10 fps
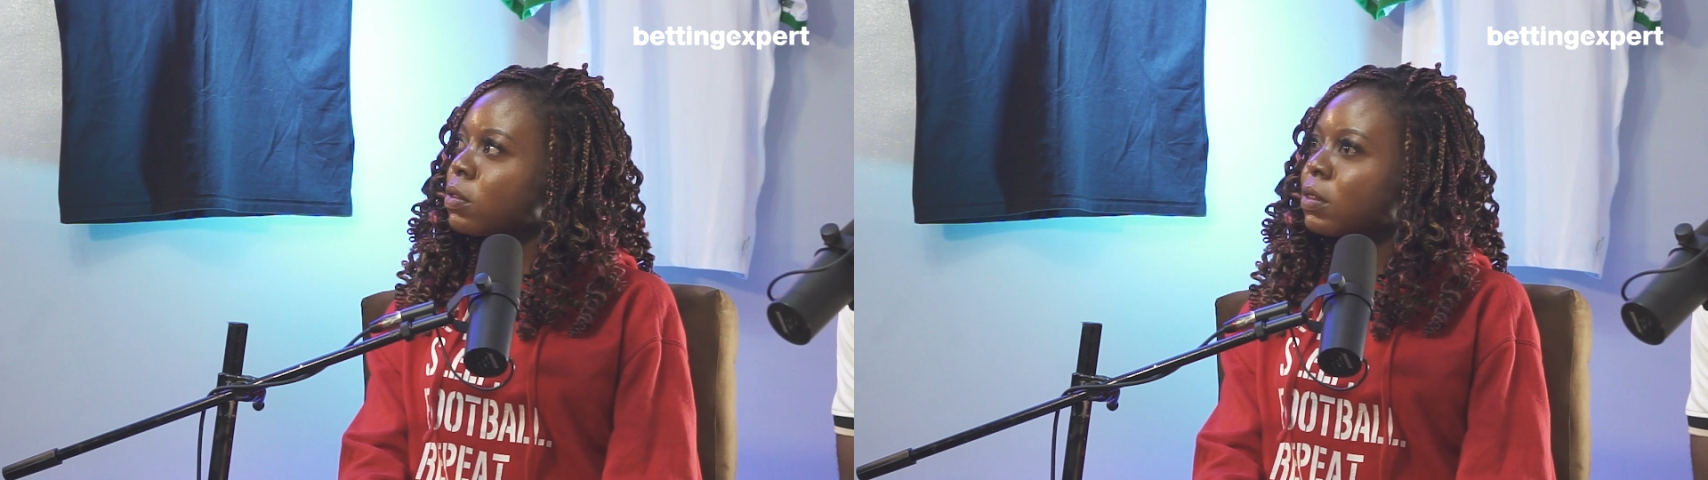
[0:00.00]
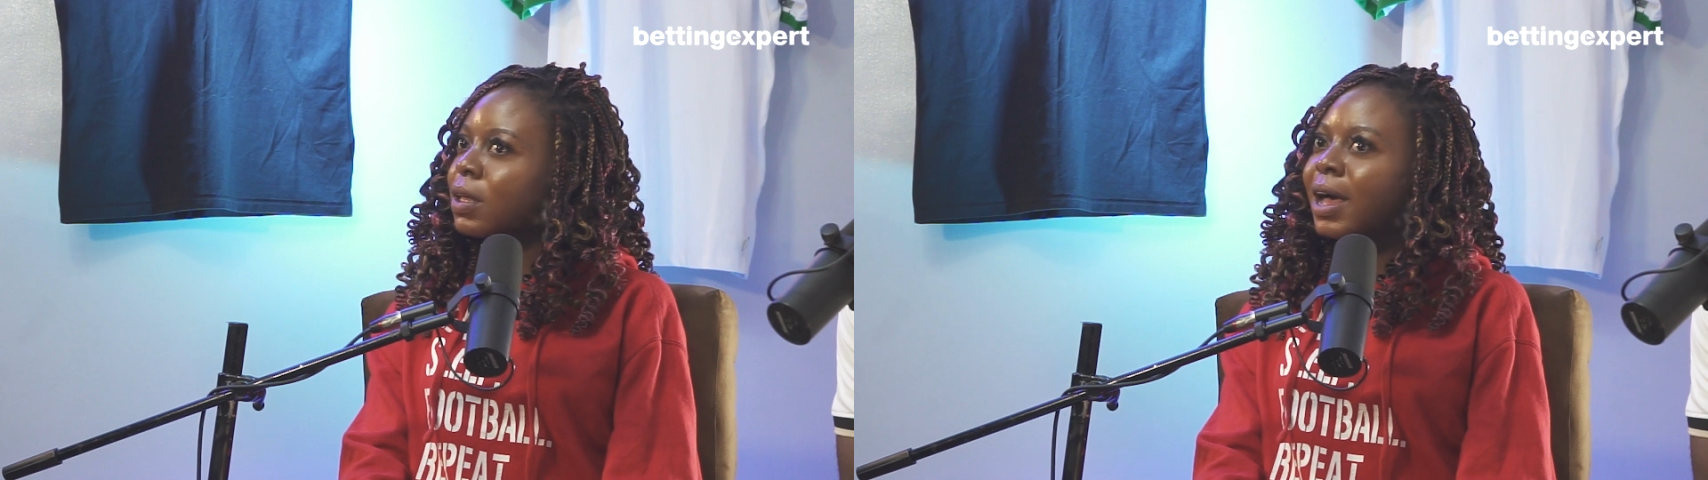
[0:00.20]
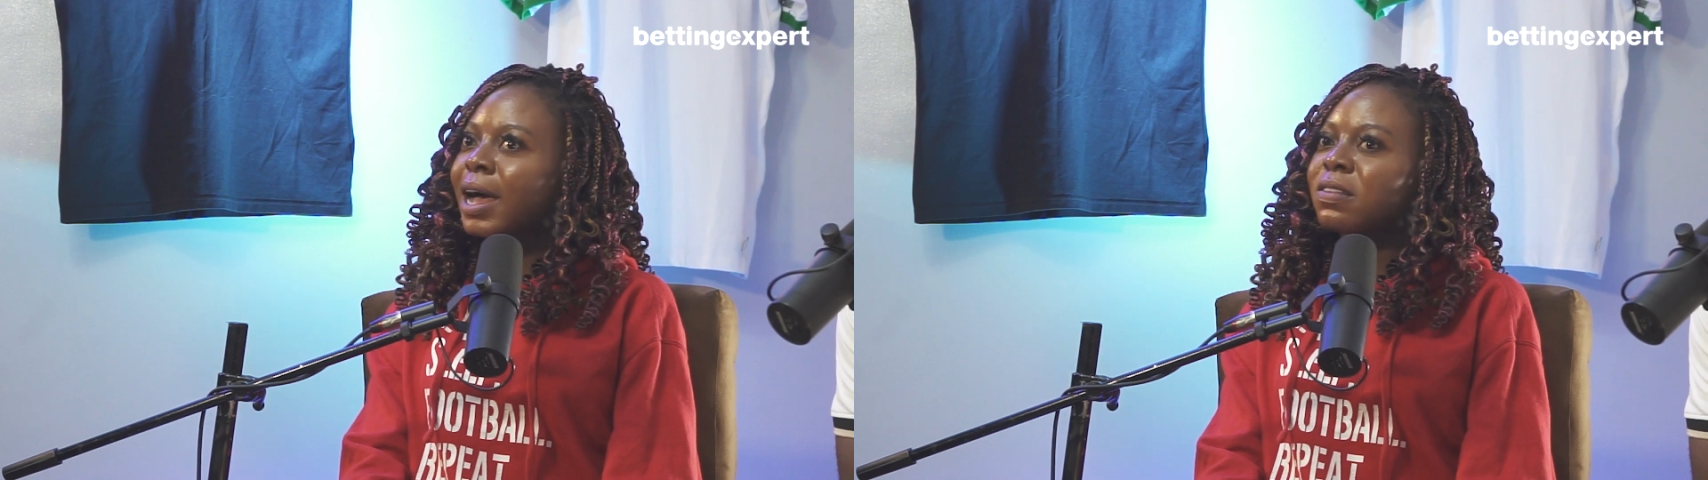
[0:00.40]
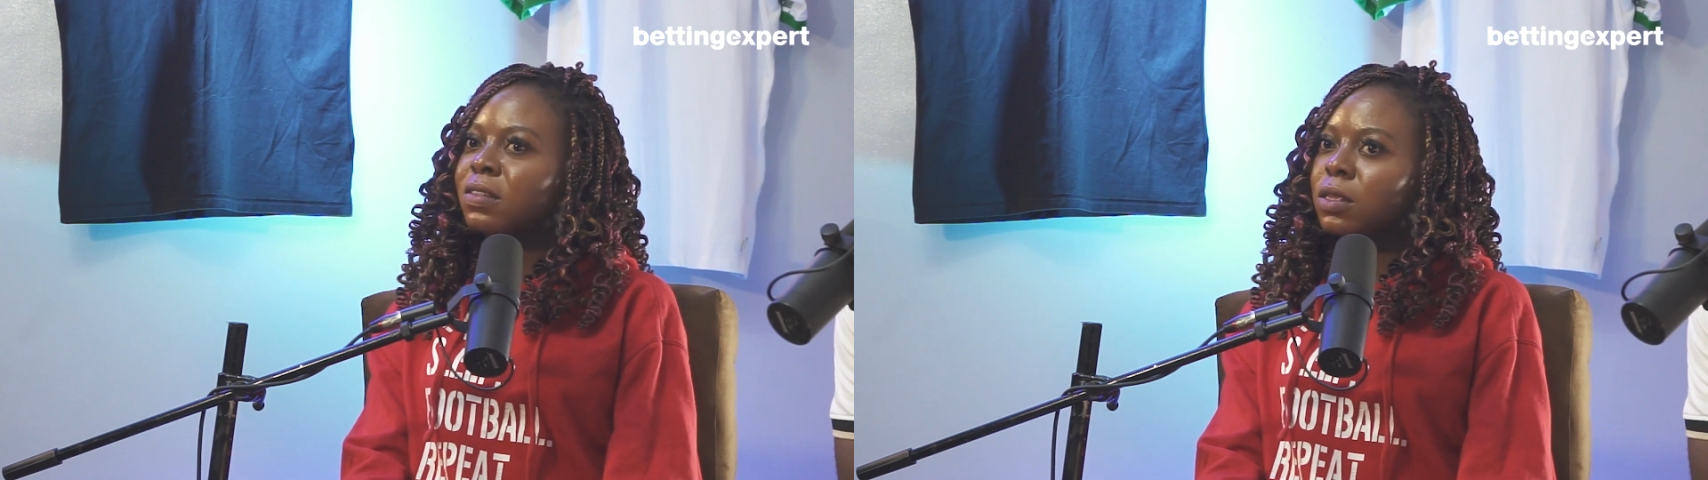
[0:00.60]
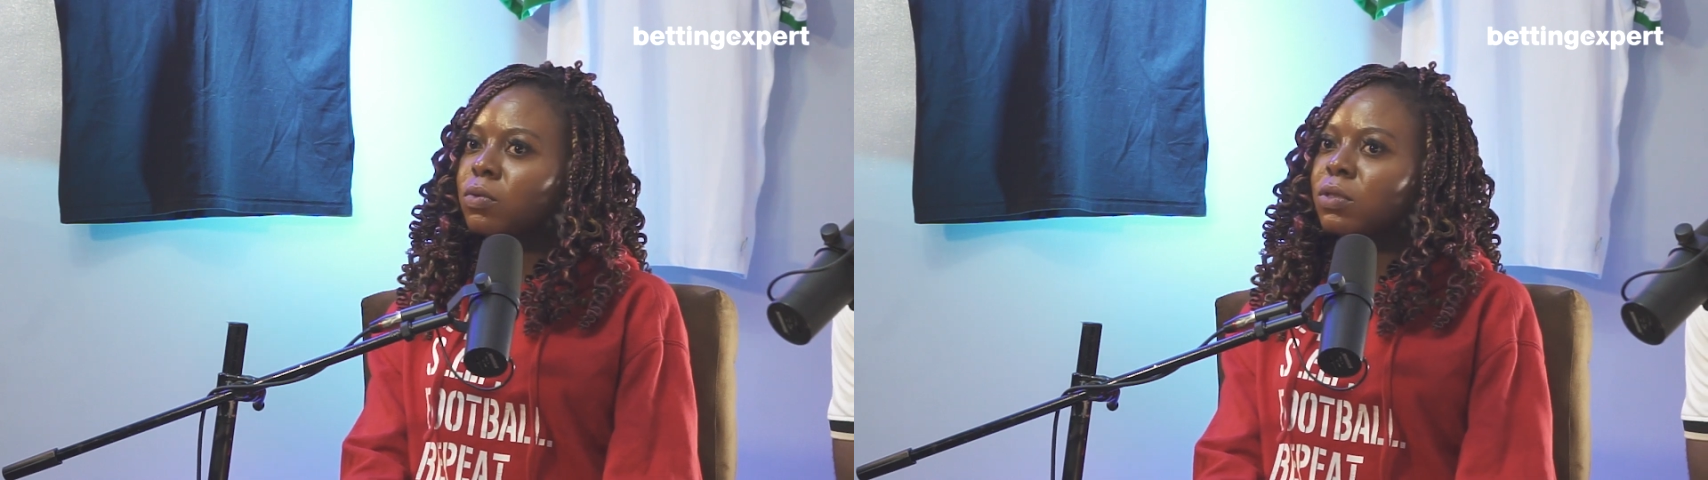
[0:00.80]
of work,
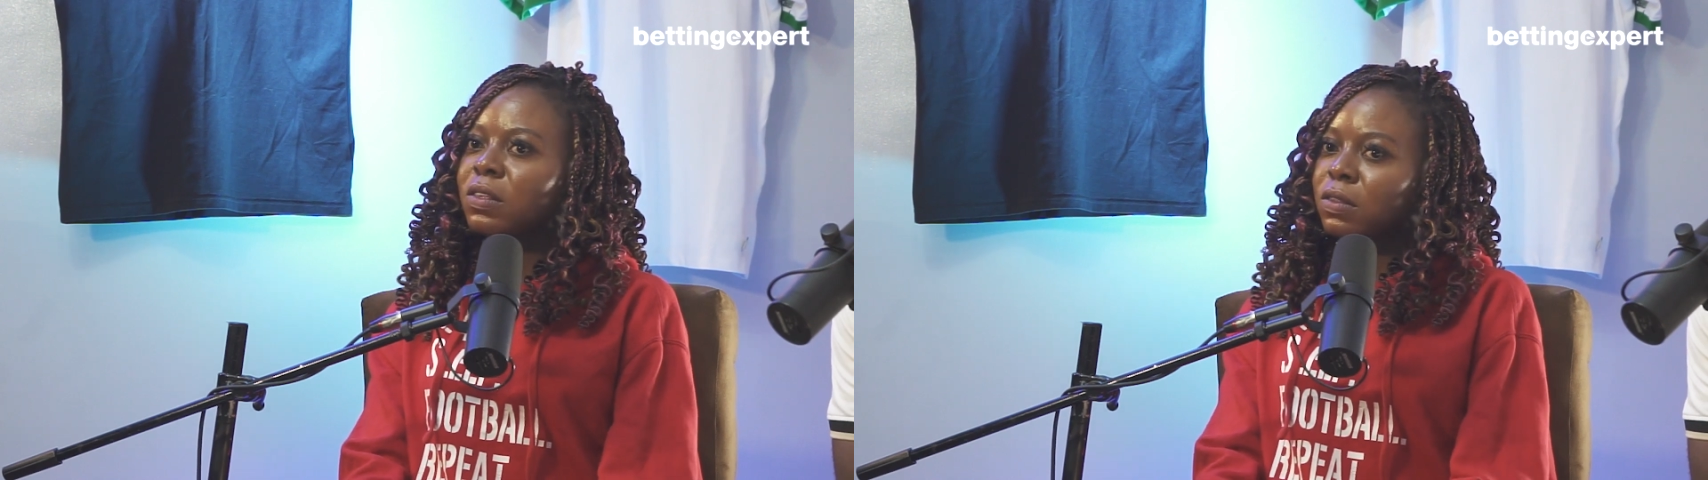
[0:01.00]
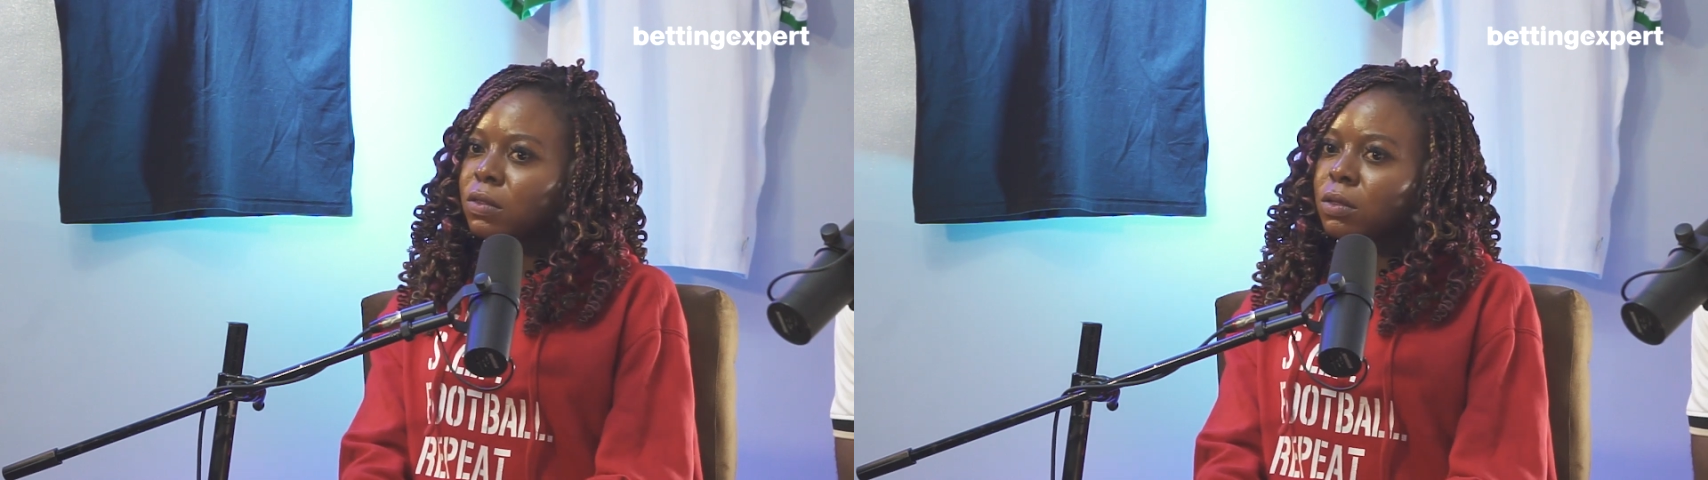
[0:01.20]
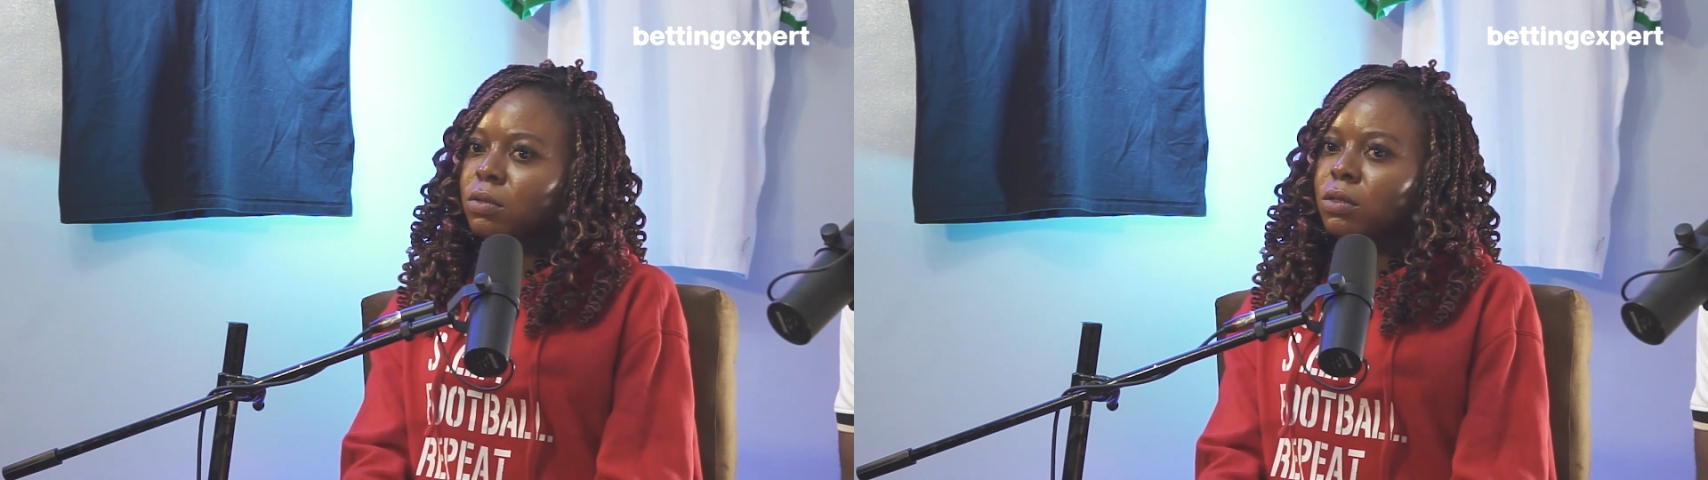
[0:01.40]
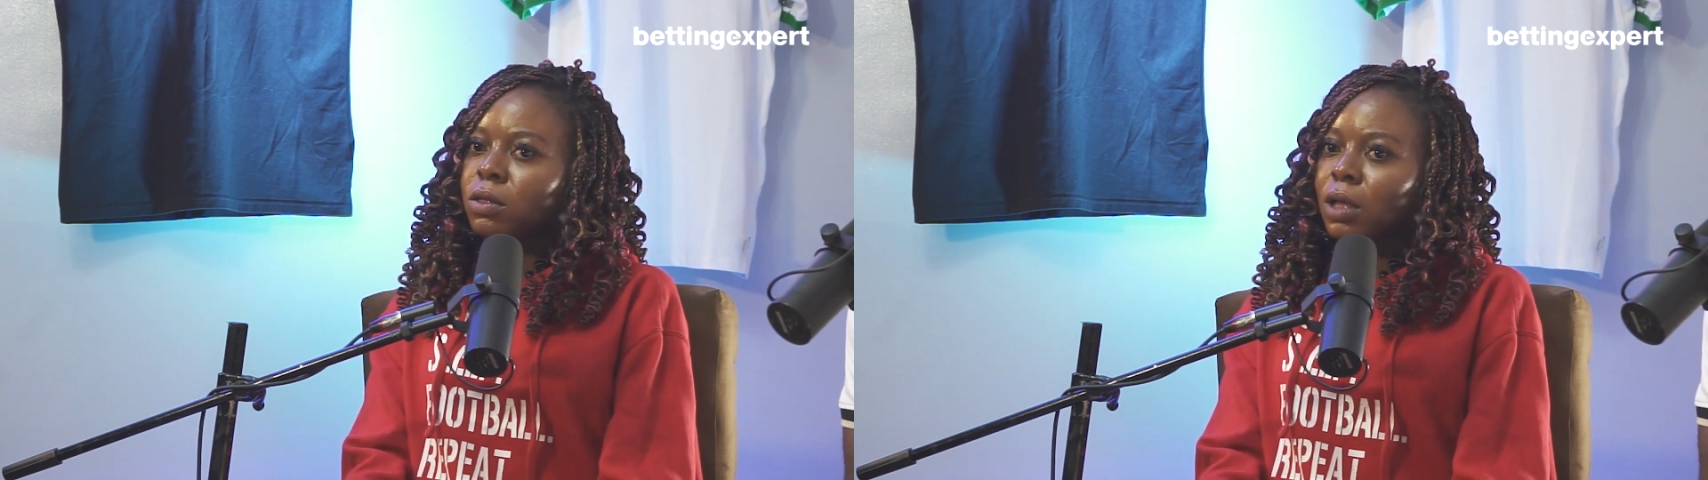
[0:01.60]
and still this,